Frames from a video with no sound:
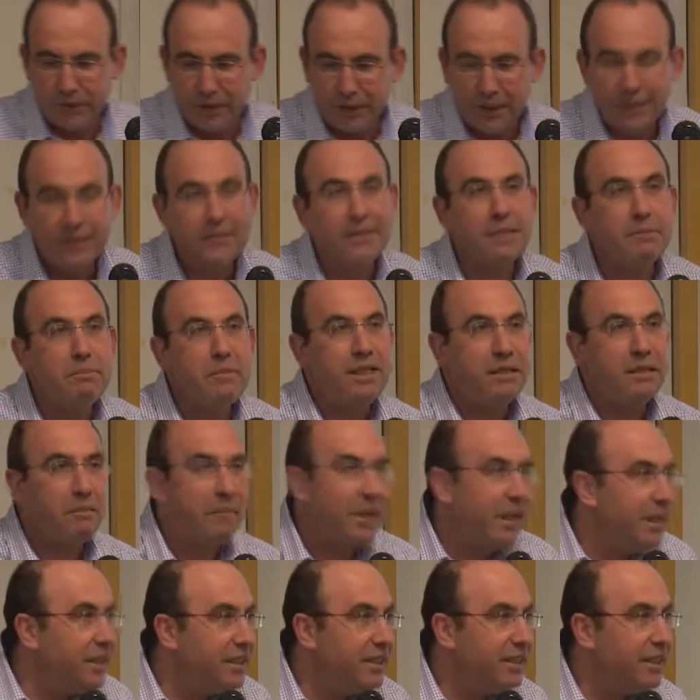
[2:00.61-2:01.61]
It's a
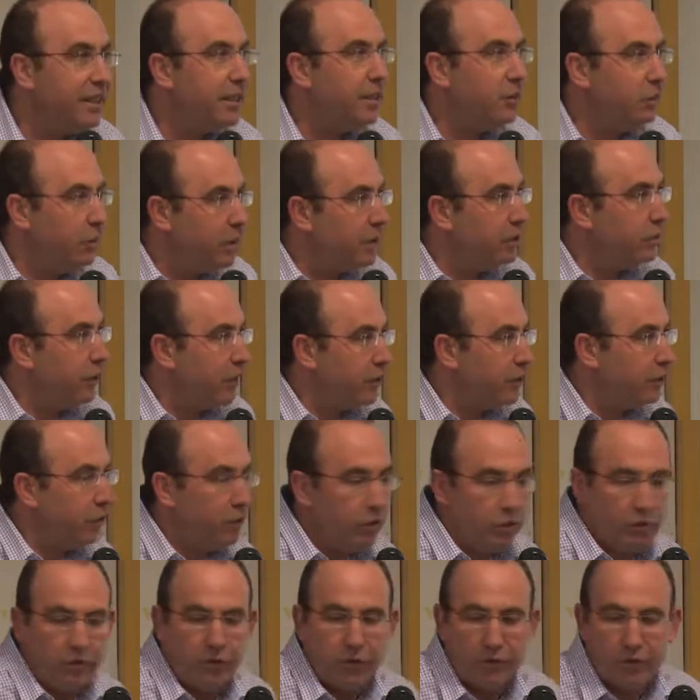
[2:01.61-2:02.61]
minimalistic. We're trying to look
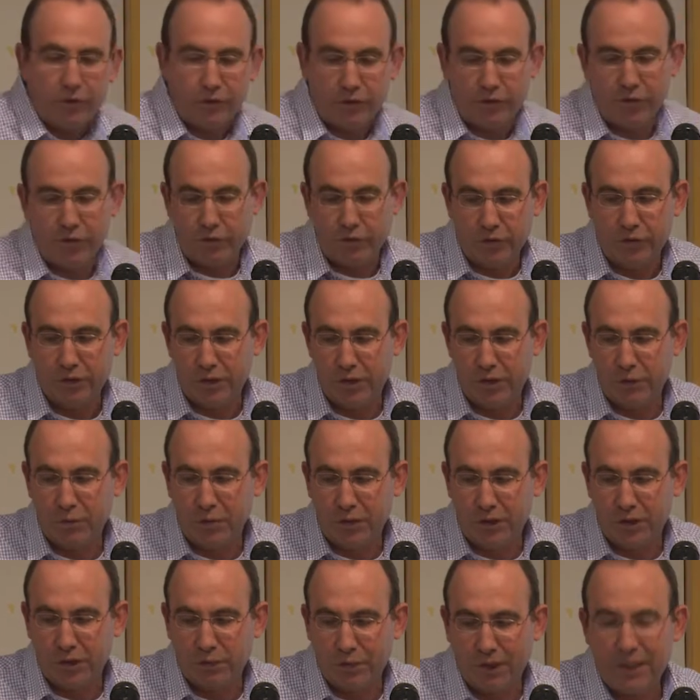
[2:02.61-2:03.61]
for the
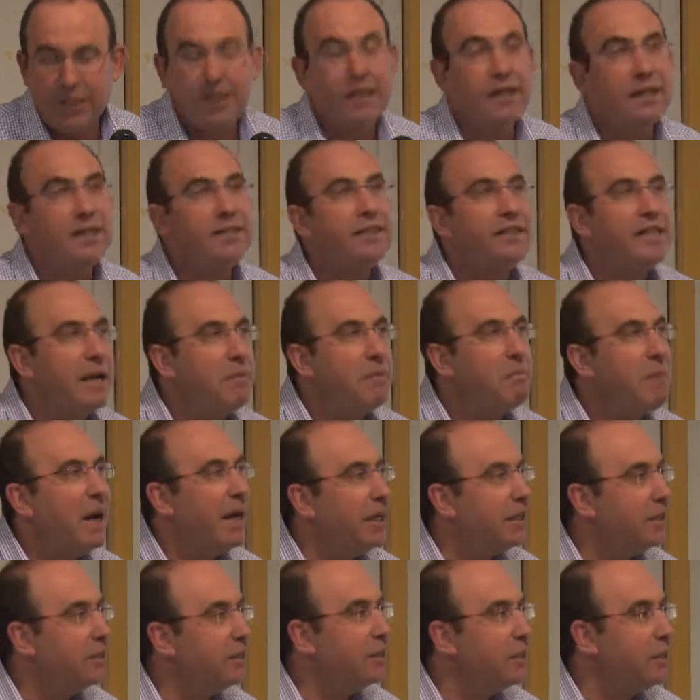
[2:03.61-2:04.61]
smallest one. It's
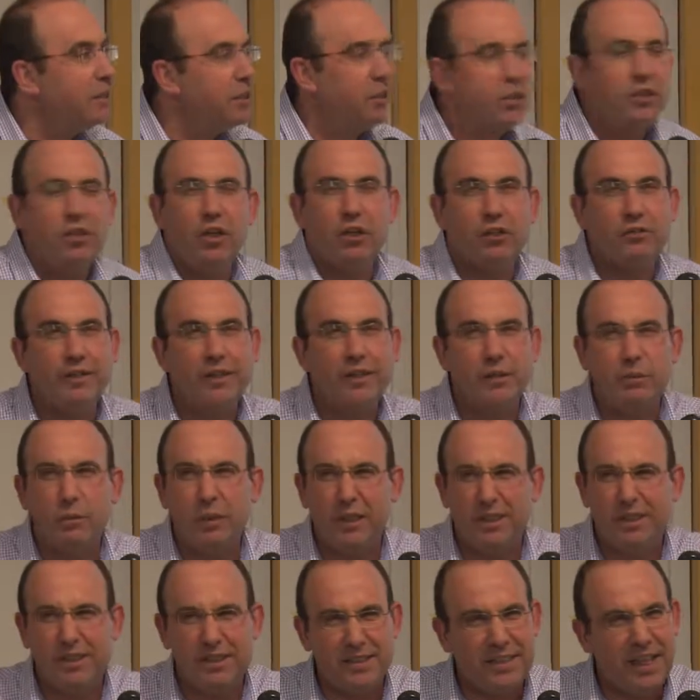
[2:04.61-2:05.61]
non-biased. It's not that we
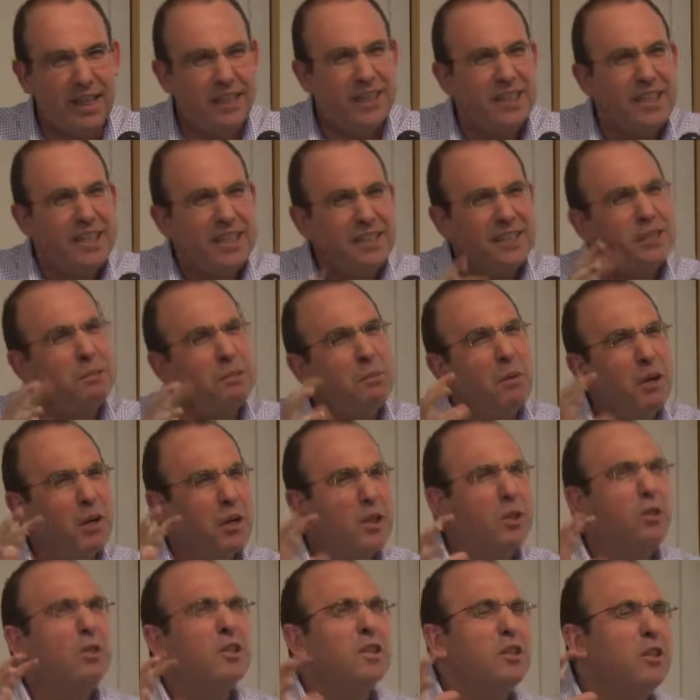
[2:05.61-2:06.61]
decide this
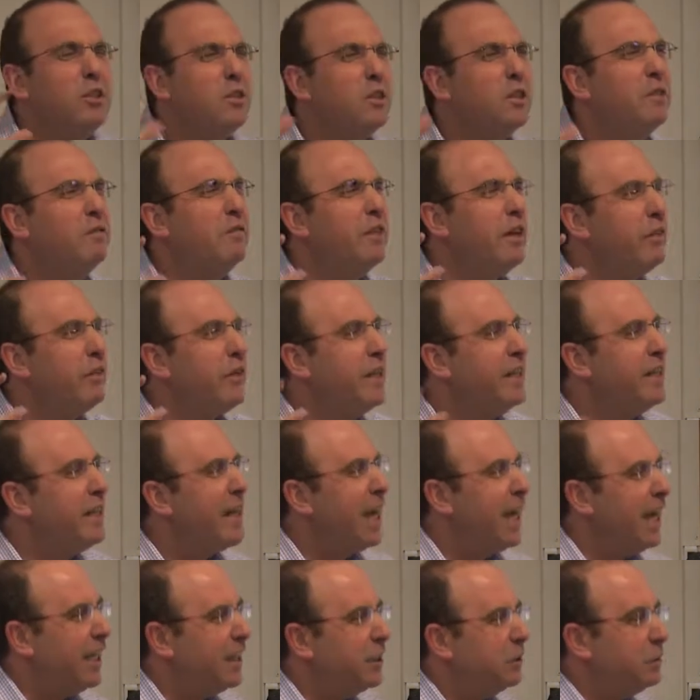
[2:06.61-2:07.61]
molecule looks very
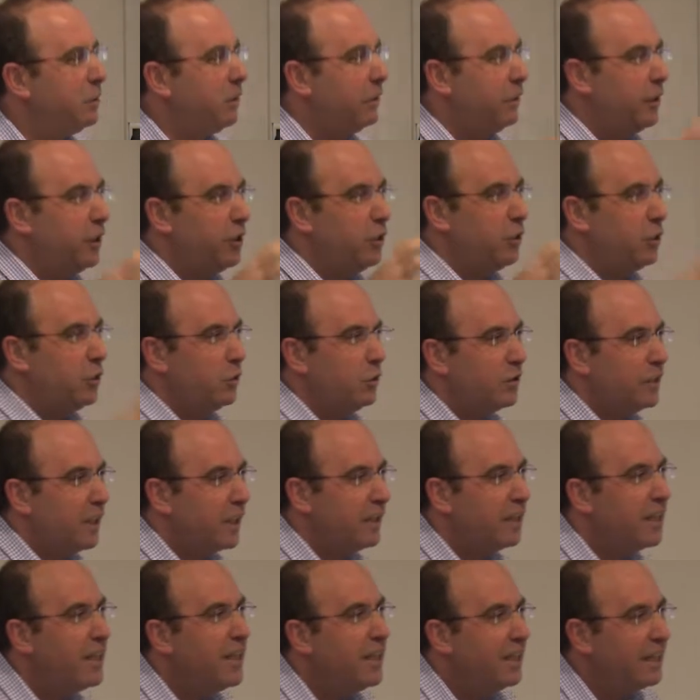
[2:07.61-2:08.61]
nice, we will choose it.
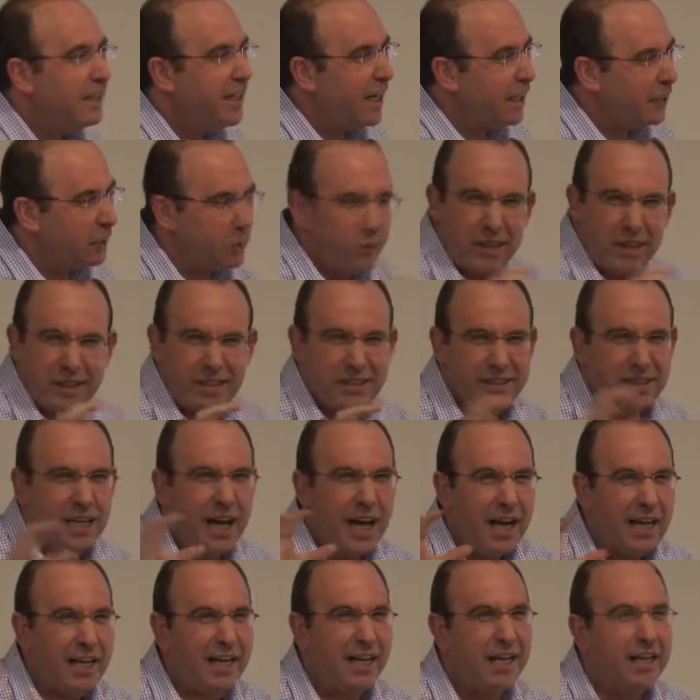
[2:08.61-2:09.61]
The other one is
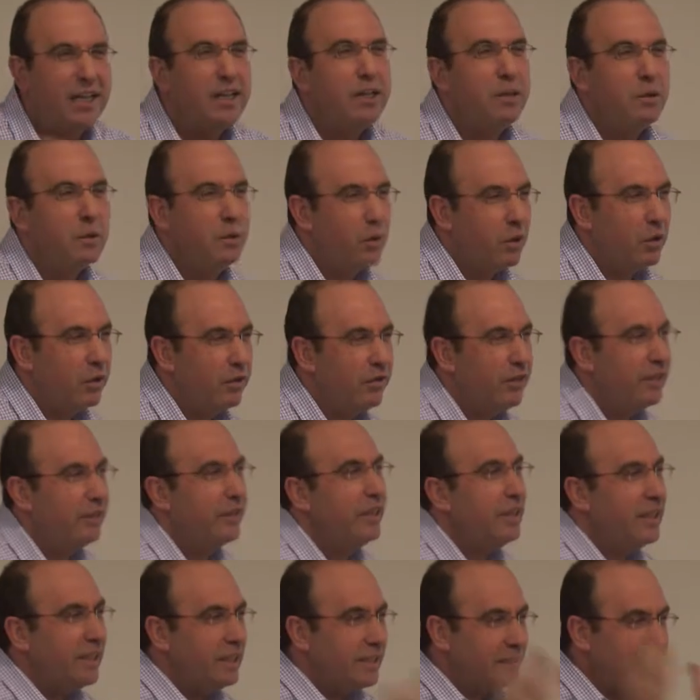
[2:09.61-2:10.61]
ugly, we want her.
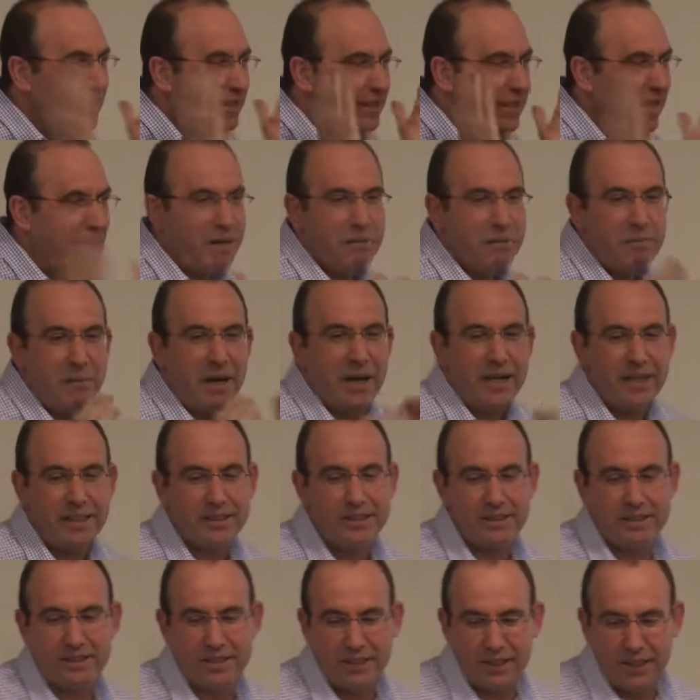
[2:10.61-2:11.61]
It's a
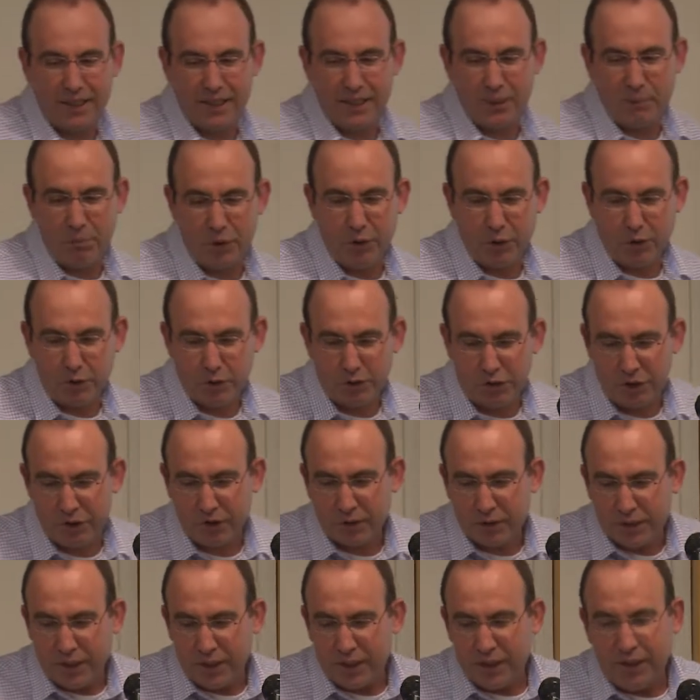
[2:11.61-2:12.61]
non-biased approach,
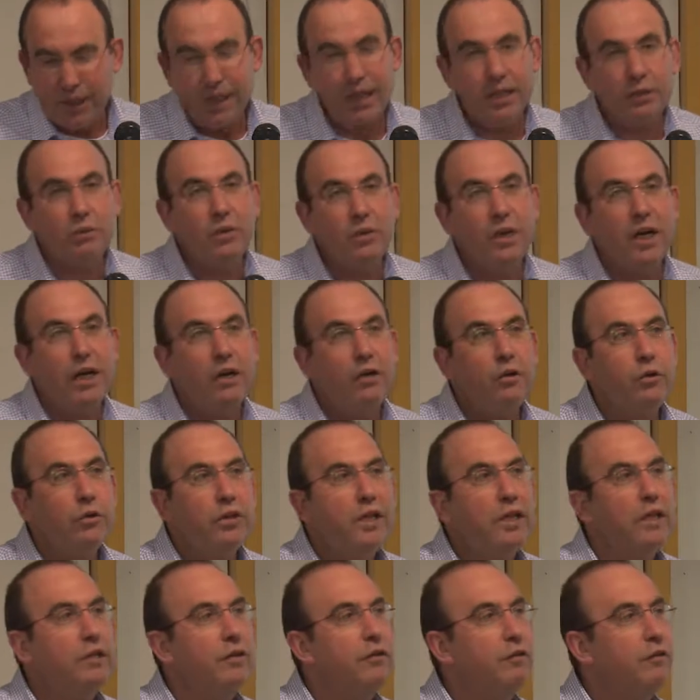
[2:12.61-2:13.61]
and we're
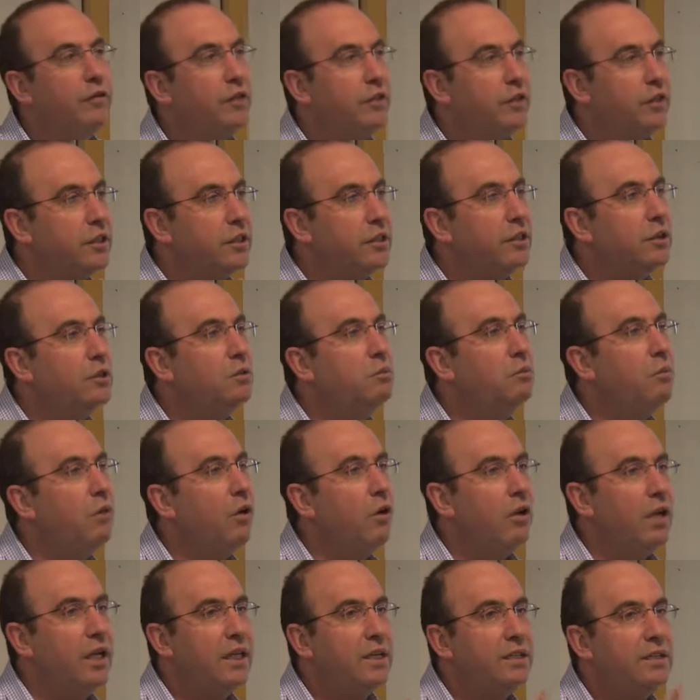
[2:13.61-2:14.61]
looking for the
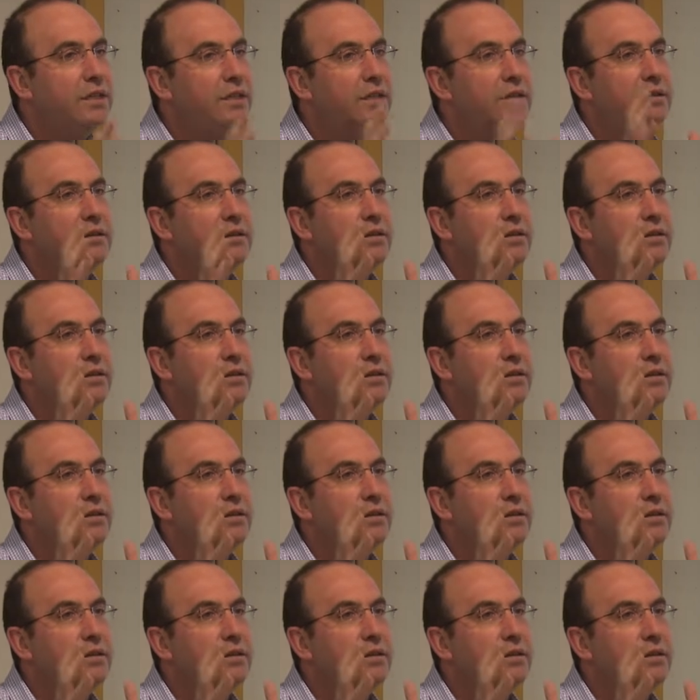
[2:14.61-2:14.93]
smallest